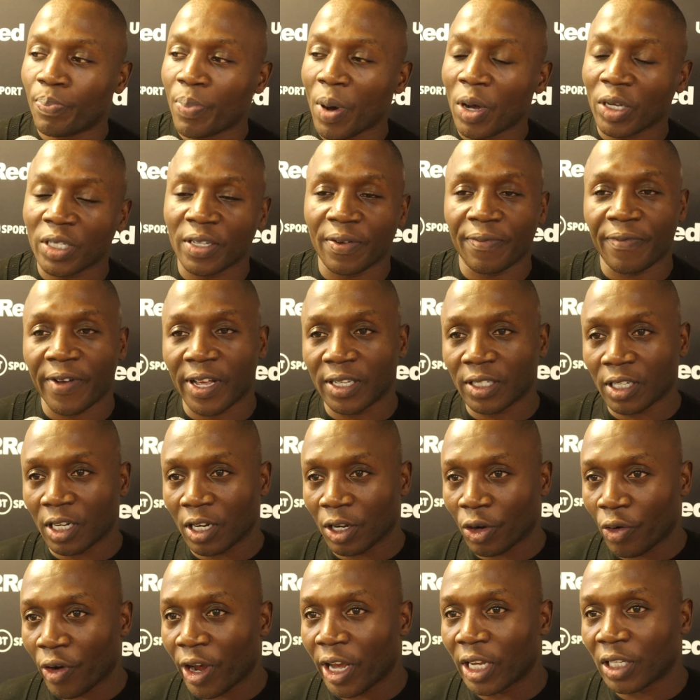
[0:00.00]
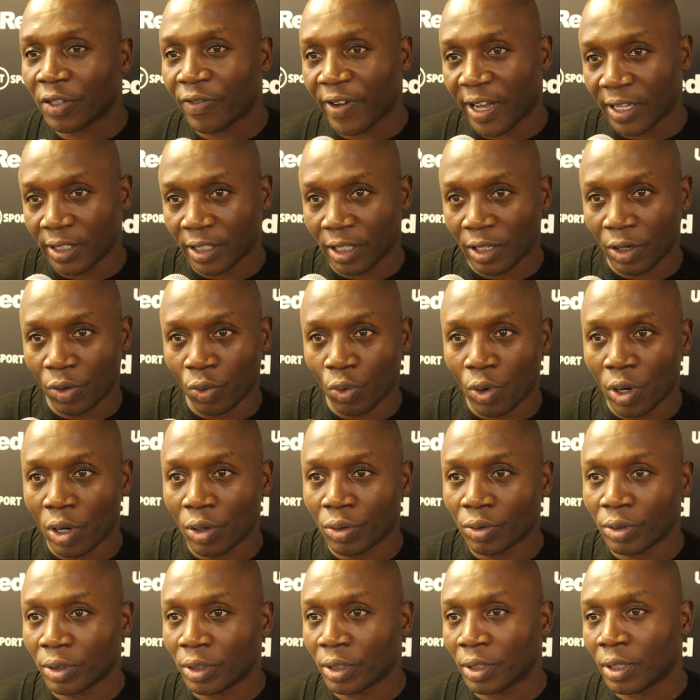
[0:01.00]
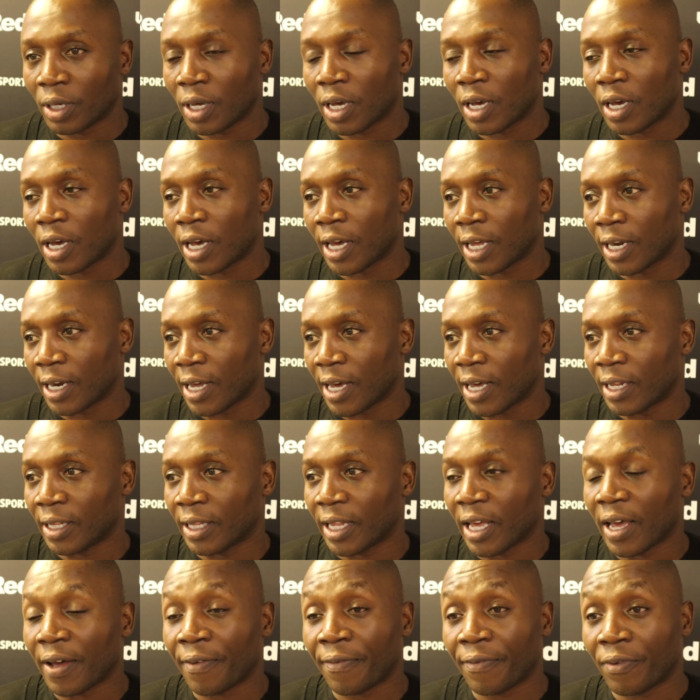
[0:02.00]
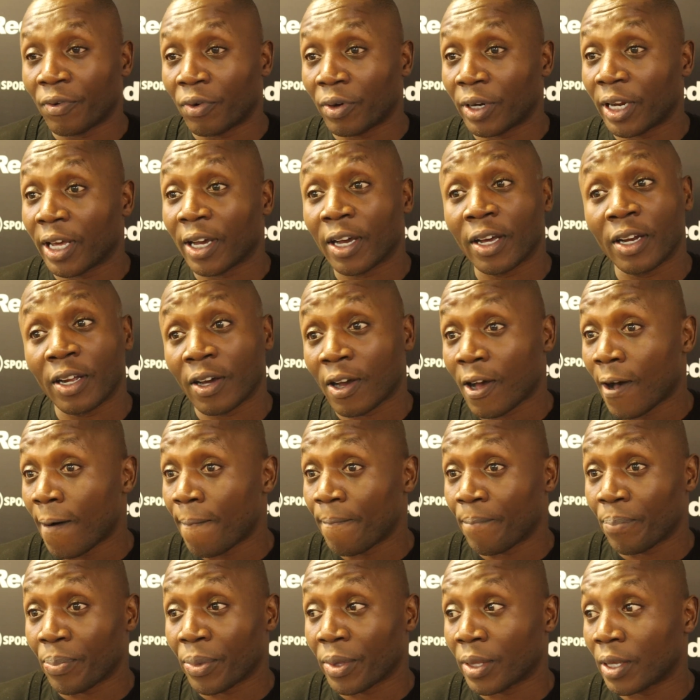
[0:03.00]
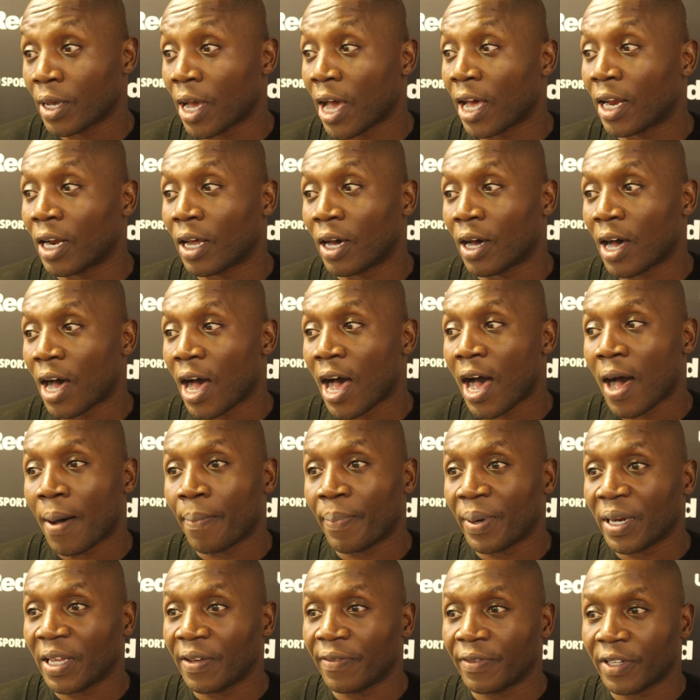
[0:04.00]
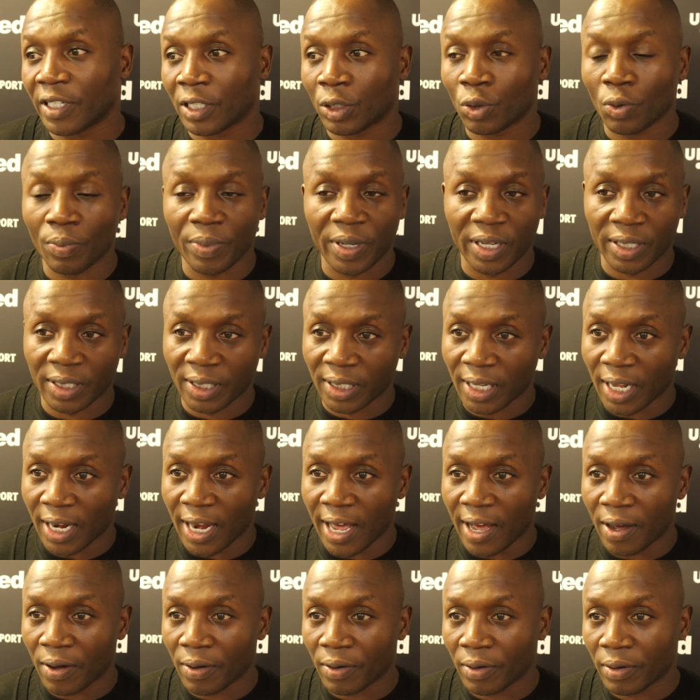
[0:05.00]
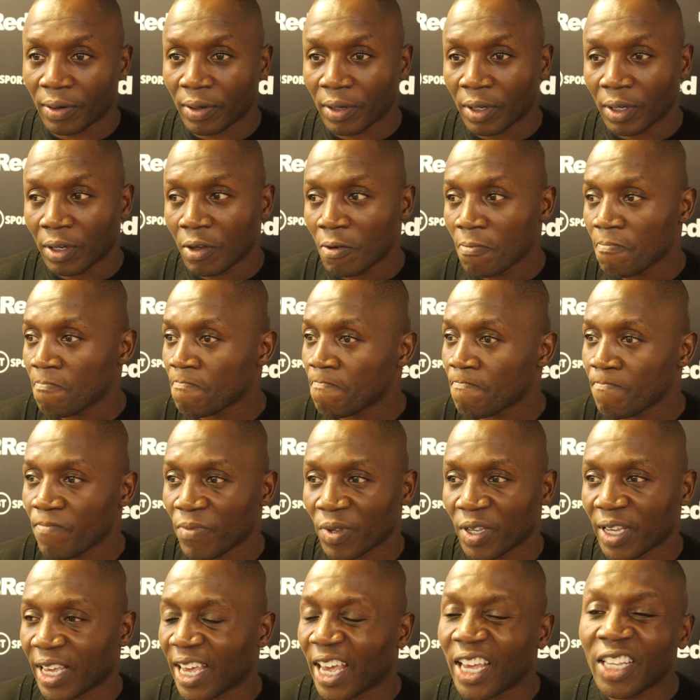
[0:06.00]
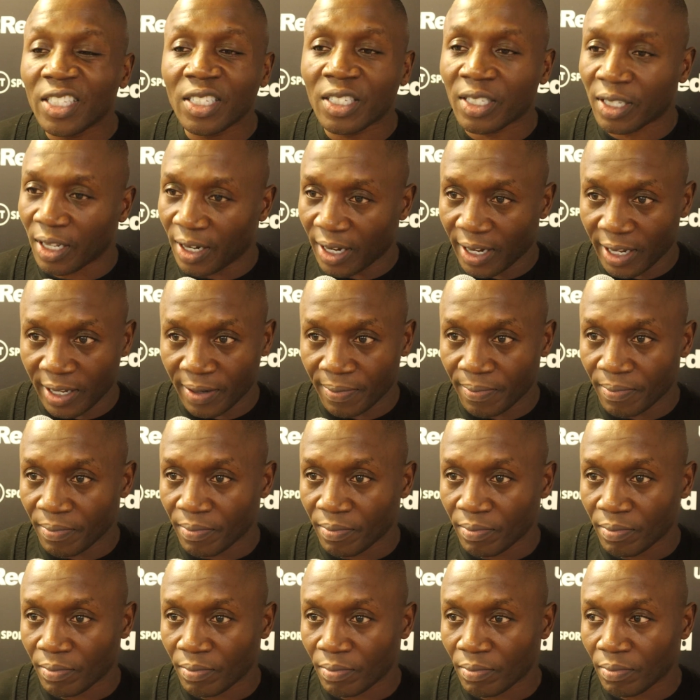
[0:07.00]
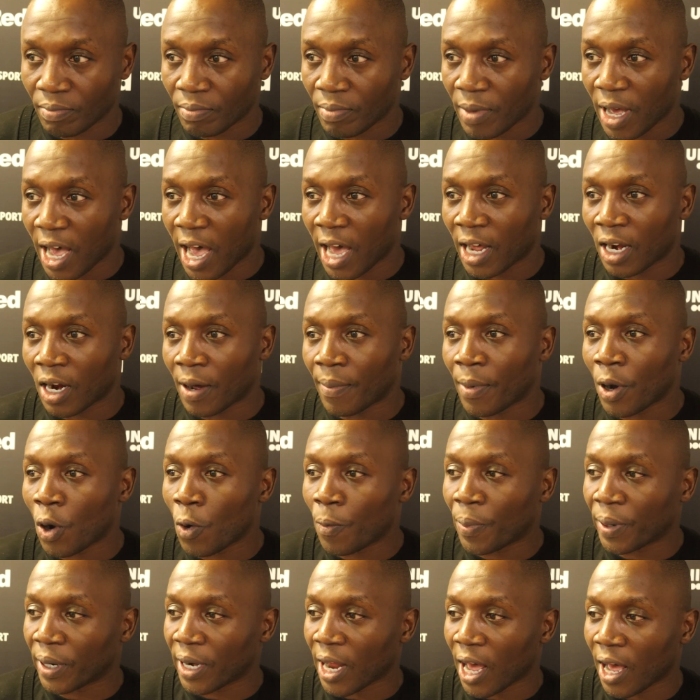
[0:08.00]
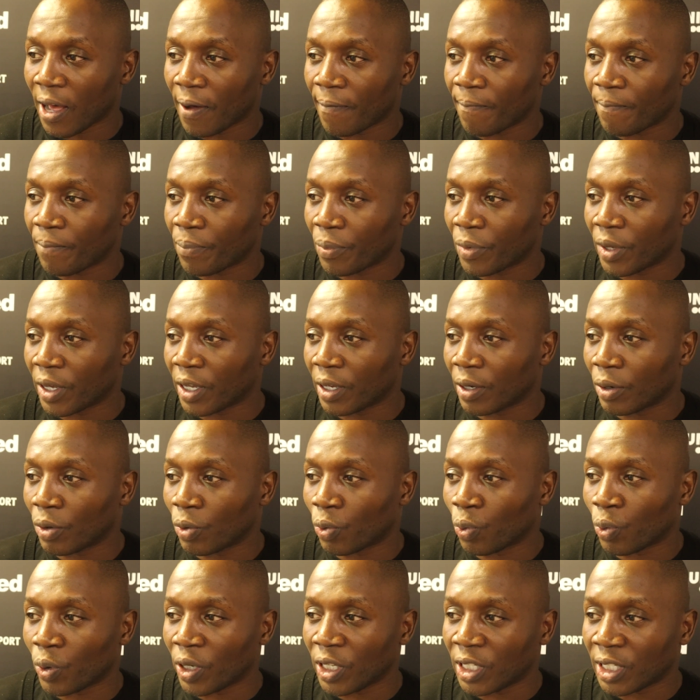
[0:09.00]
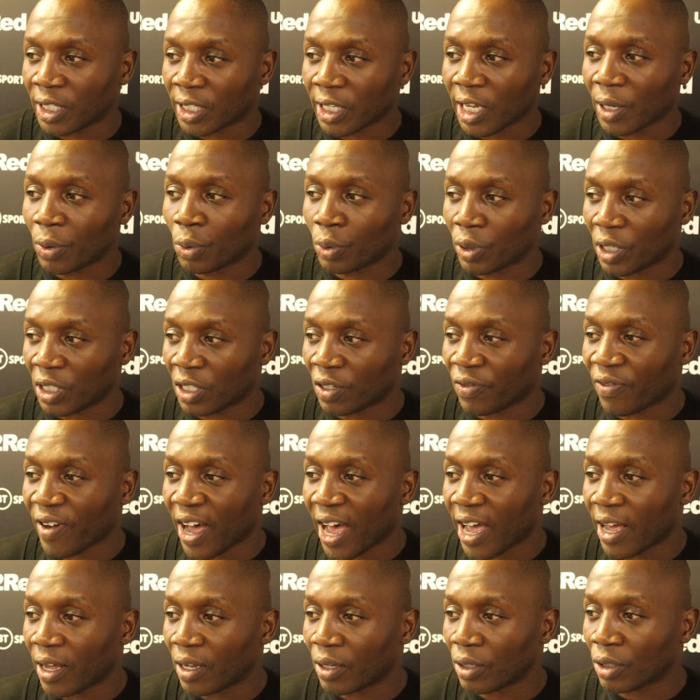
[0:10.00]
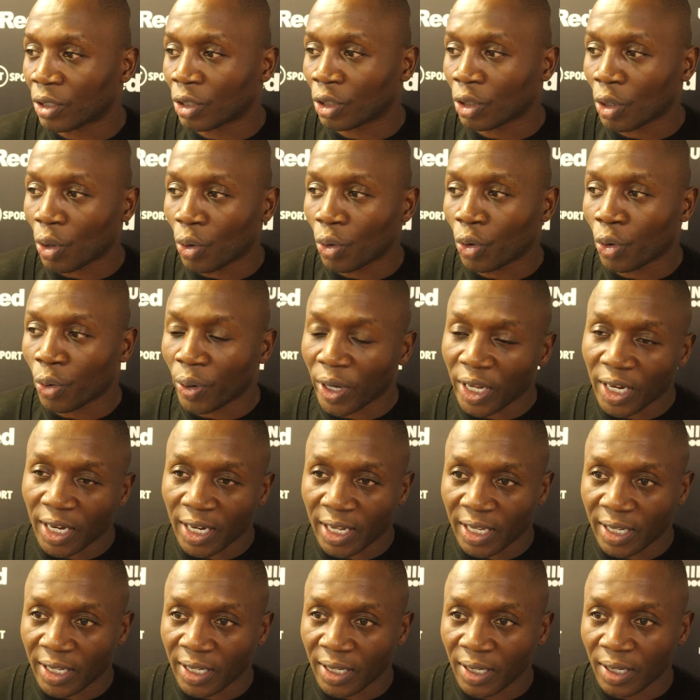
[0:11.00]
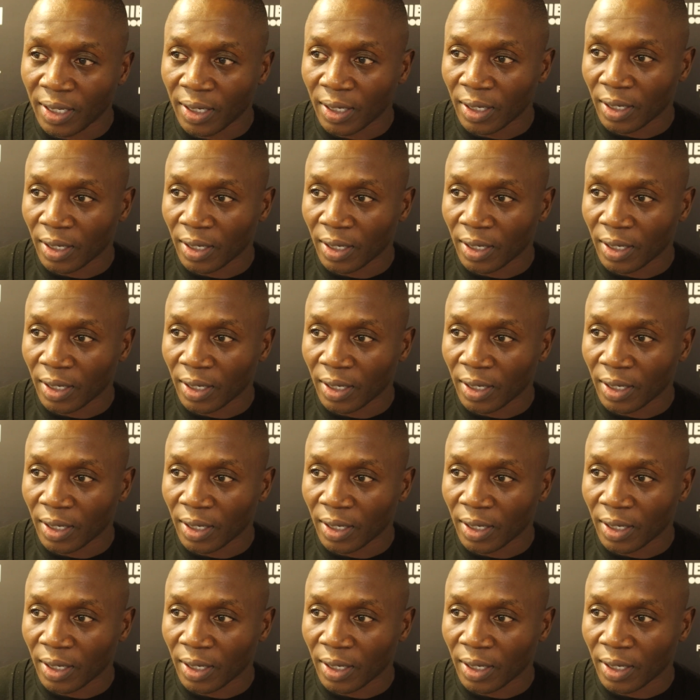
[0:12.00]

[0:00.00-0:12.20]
boxing fans are the greatest fans in the world, and, and therefore they're going to come. And uh, I believe this will be a sellout instantly. And I'm hoping that we sell this fight so quickly.